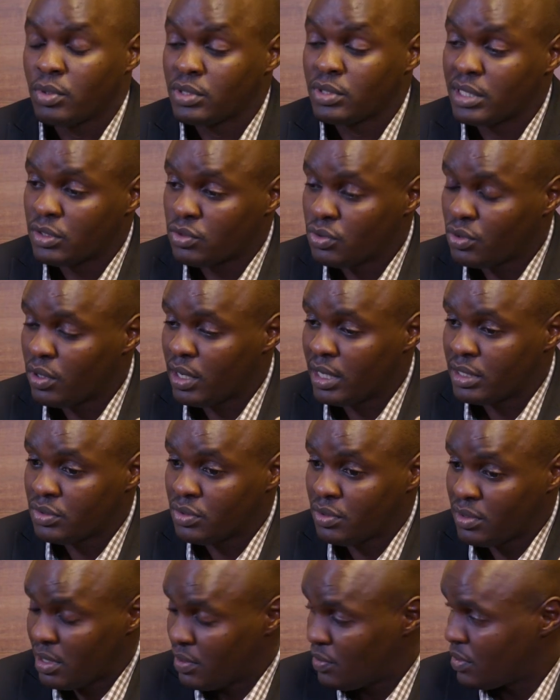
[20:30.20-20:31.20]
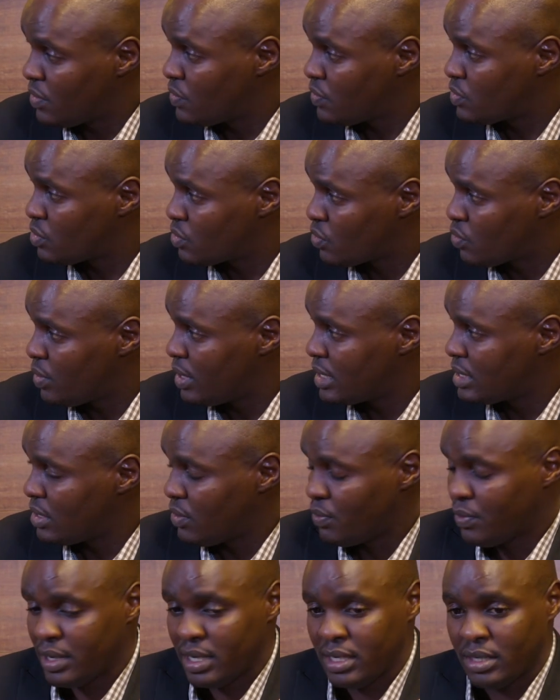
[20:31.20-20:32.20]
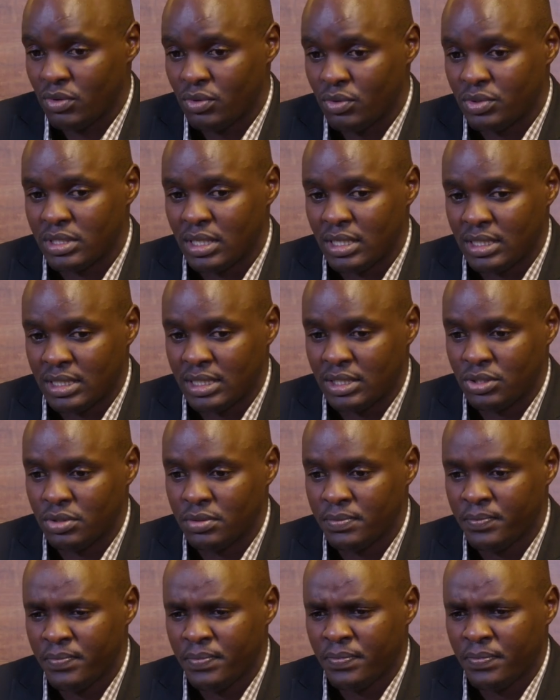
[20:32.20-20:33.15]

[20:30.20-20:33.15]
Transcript: Because I saw that there was quite a wide consultation.